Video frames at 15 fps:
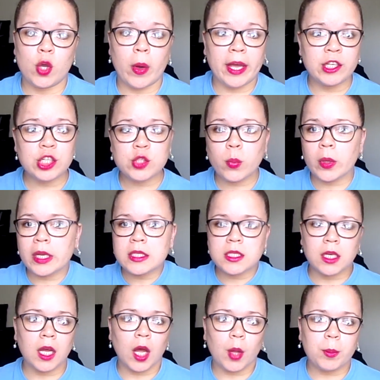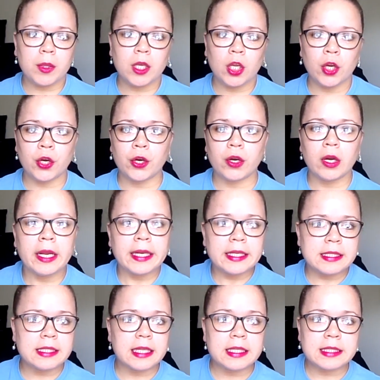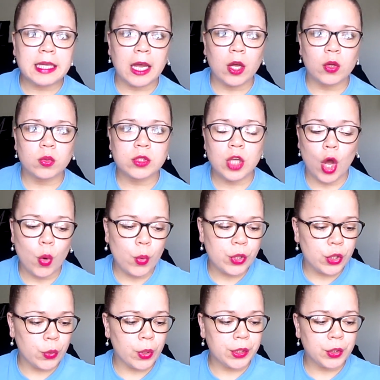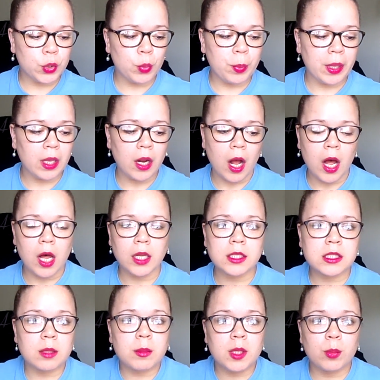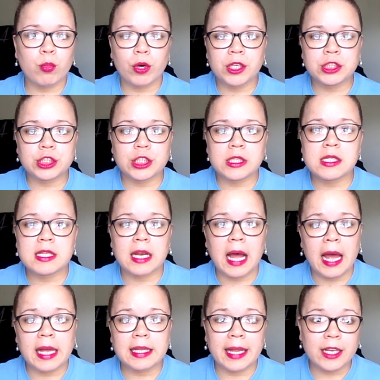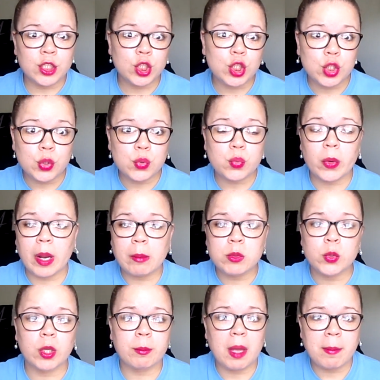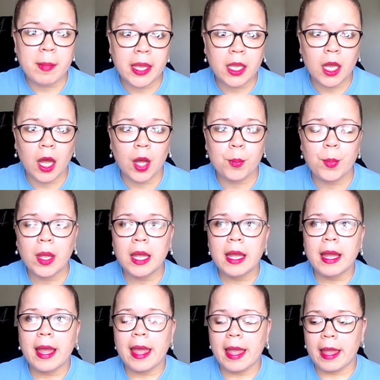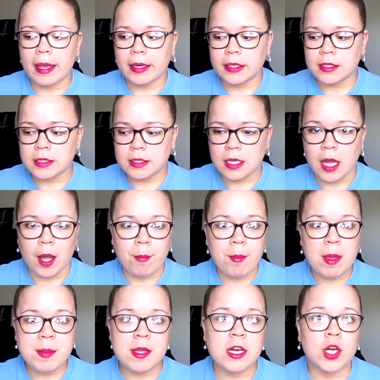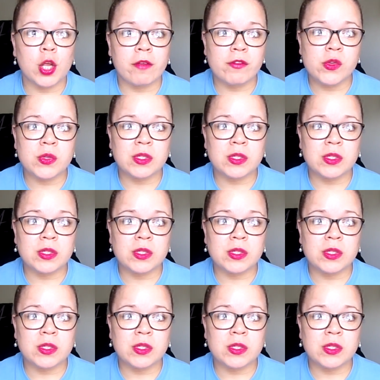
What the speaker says: I just wanted to come here, sit down, talk with you a little bit on some of the brushes that I like to use when I'm doing my makeup, and maybe it'll give you